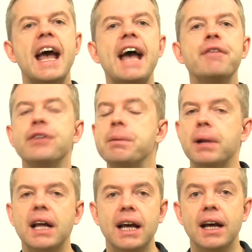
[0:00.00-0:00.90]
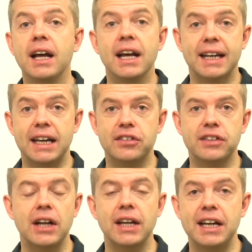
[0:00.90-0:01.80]
Every player gets
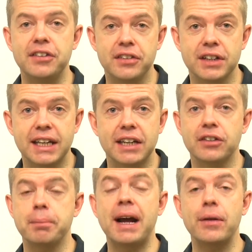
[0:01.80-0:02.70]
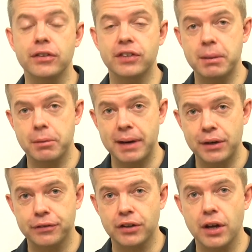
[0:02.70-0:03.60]
dealt aces and kings about the same
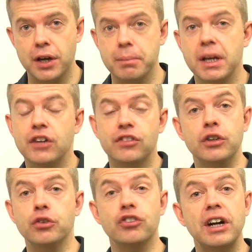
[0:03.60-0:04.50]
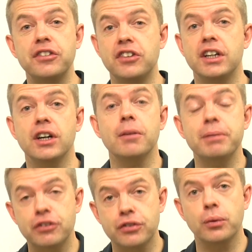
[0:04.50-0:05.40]
amount of time, so your strategy can't
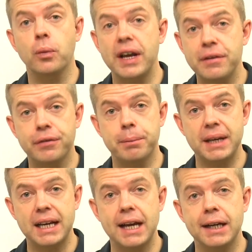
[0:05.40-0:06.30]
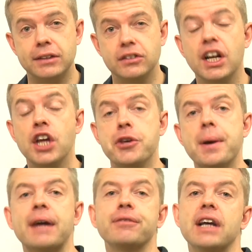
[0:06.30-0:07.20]
be just to wait for big hands. You
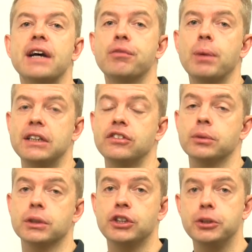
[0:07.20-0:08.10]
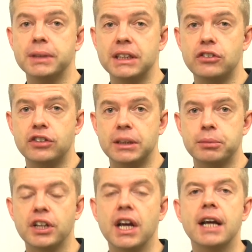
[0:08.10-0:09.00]
have to have ways to accumulate
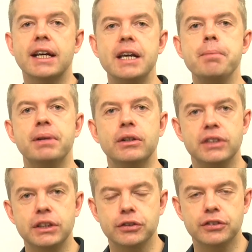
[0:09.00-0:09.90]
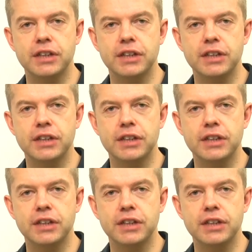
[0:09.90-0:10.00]
chips, keep building your